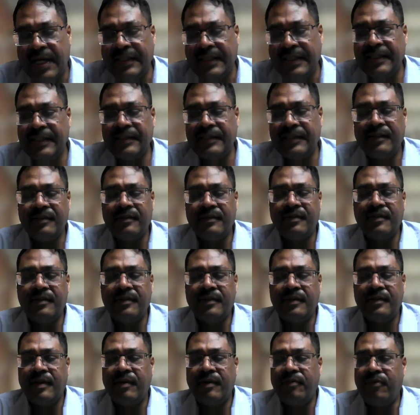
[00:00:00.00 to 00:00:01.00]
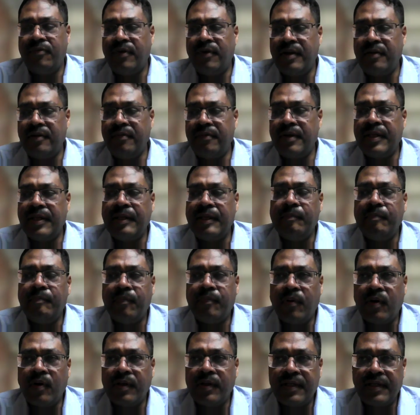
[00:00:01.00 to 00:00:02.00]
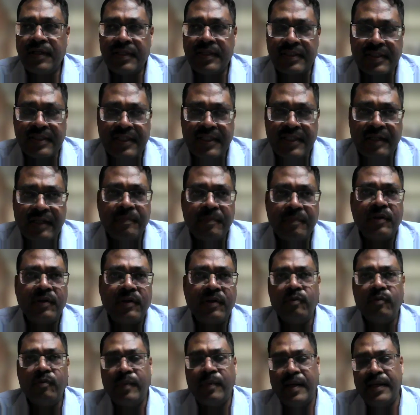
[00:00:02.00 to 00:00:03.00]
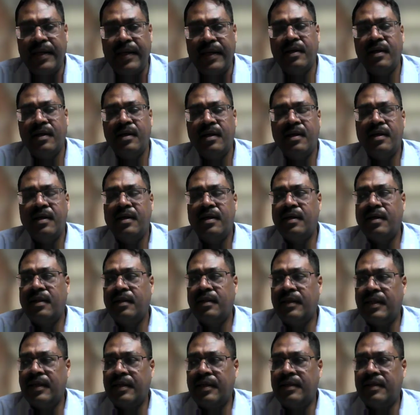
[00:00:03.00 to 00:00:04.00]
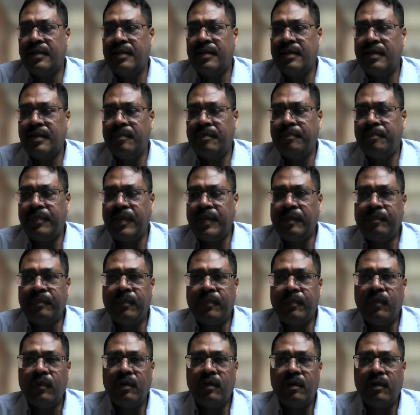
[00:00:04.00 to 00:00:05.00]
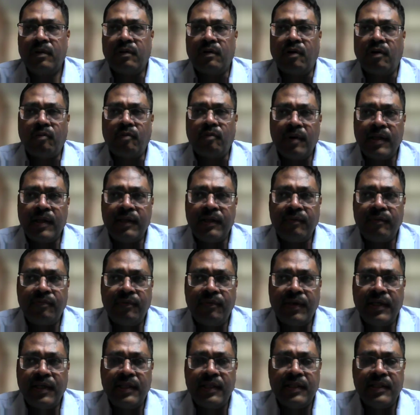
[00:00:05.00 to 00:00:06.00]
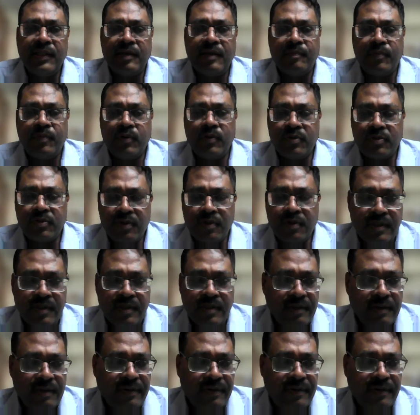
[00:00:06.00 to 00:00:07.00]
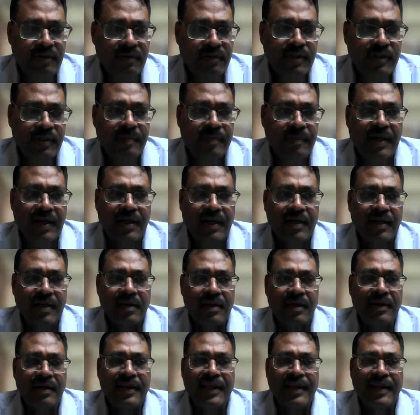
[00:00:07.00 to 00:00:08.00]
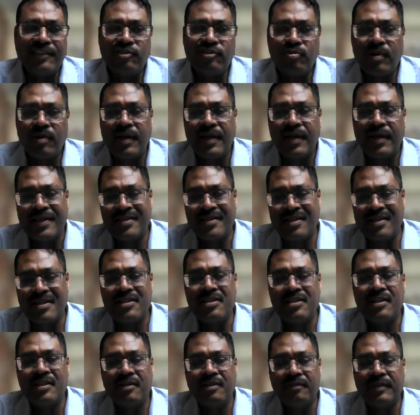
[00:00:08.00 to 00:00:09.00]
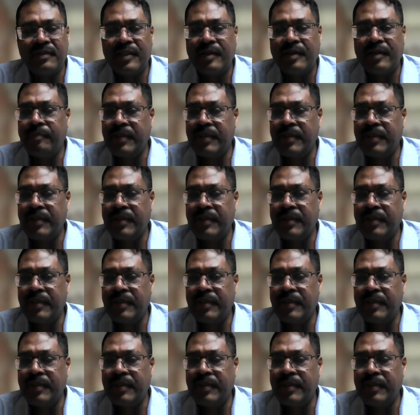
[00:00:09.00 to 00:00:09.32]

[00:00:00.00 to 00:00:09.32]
I think this is a very, very important statement you made, that people normally feel that postdoctoral fellowship are natural extension of their